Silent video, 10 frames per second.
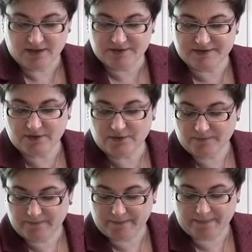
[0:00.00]

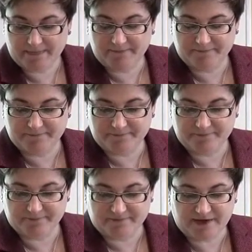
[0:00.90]
So,
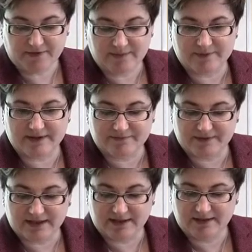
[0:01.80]
very
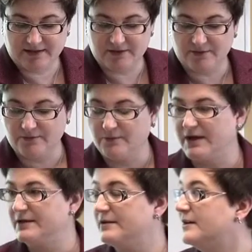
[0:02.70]
briefly, you know,
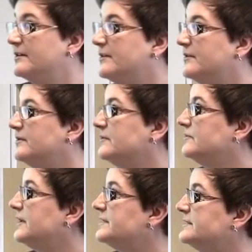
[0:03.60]
what,
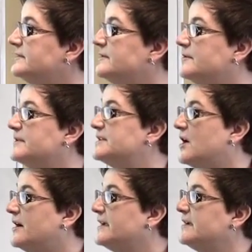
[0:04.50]
what are we
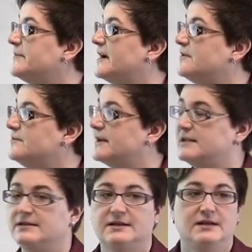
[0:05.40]
talking about
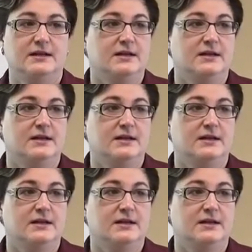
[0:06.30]
when